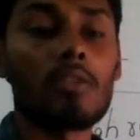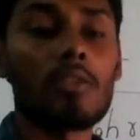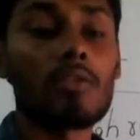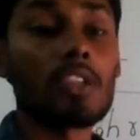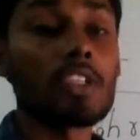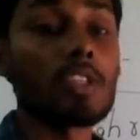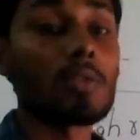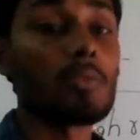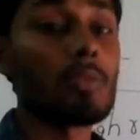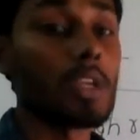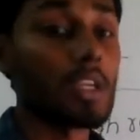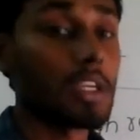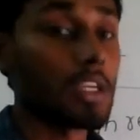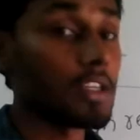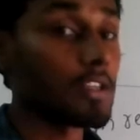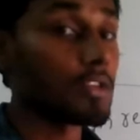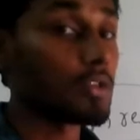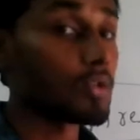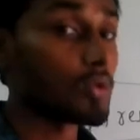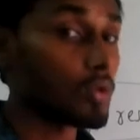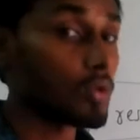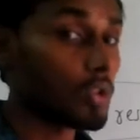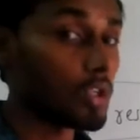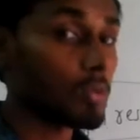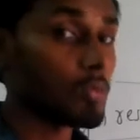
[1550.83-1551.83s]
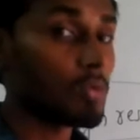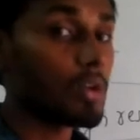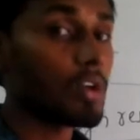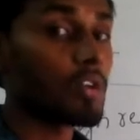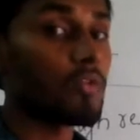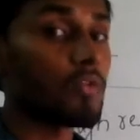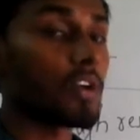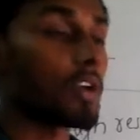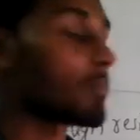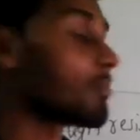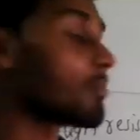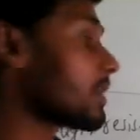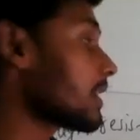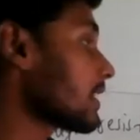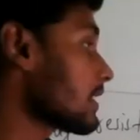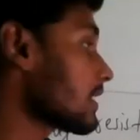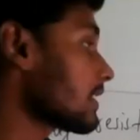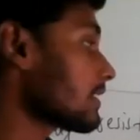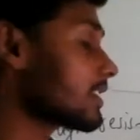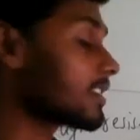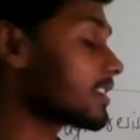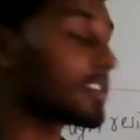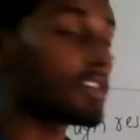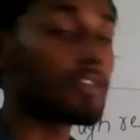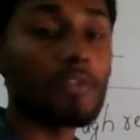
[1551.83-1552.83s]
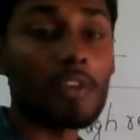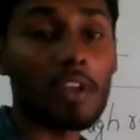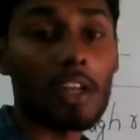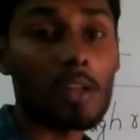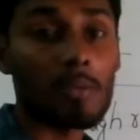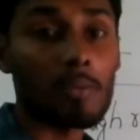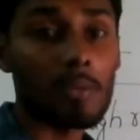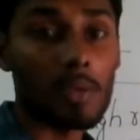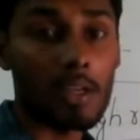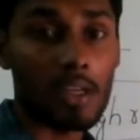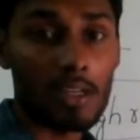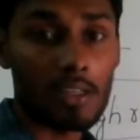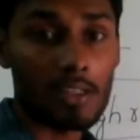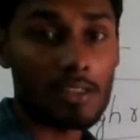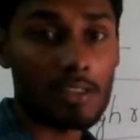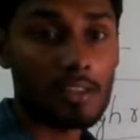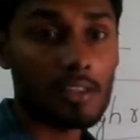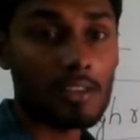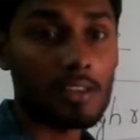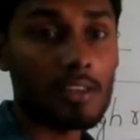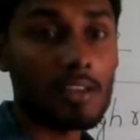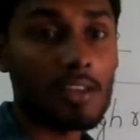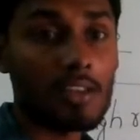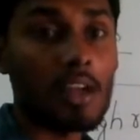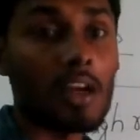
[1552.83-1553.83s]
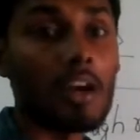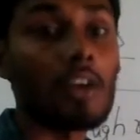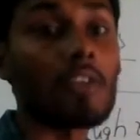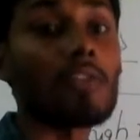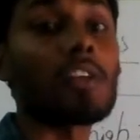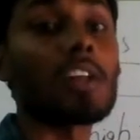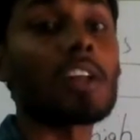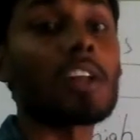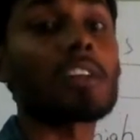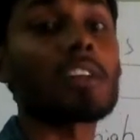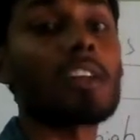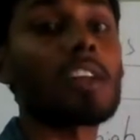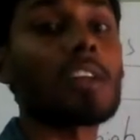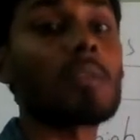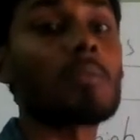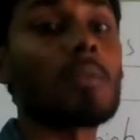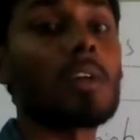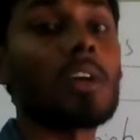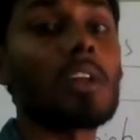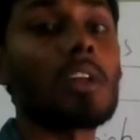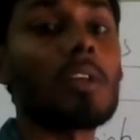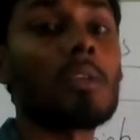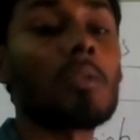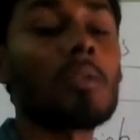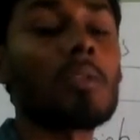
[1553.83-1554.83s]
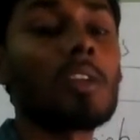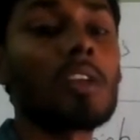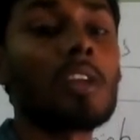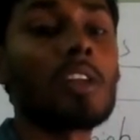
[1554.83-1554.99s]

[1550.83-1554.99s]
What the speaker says: which make it suitable for making these filaments of electric bulb.